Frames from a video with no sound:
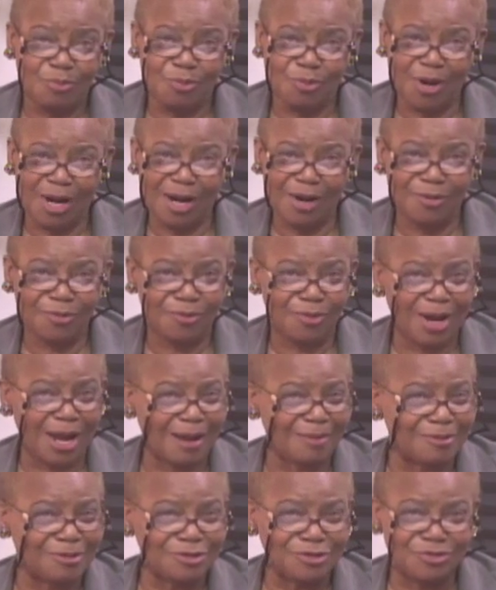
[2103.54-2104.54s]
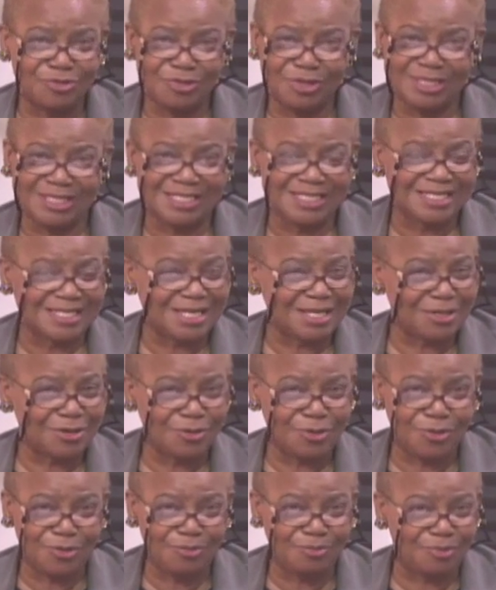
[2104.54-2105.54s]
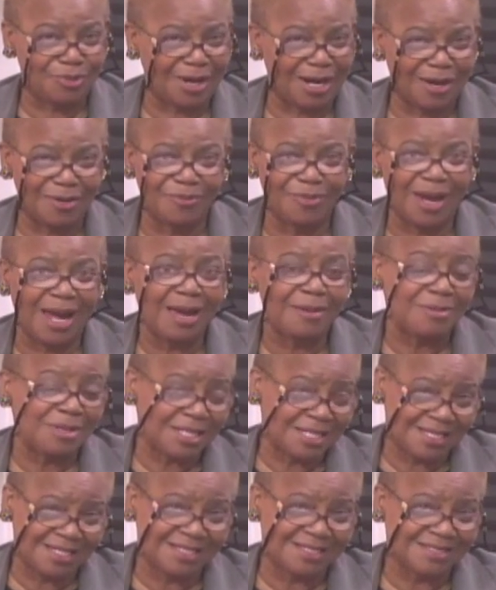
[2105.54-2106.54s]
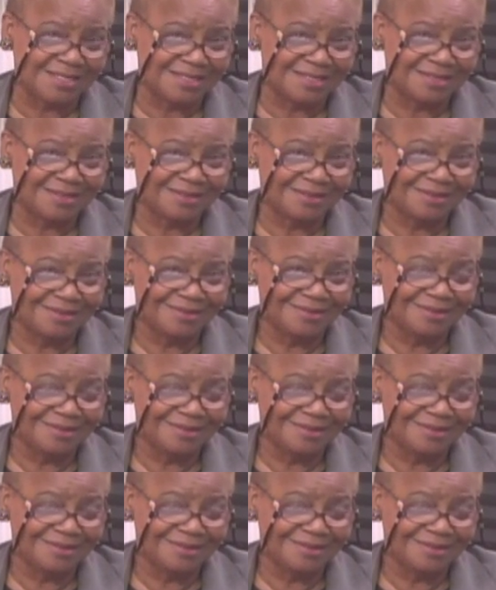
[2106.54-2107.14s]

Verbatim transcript: Br'er Rabbit, you can see who Br'er Rabbit is.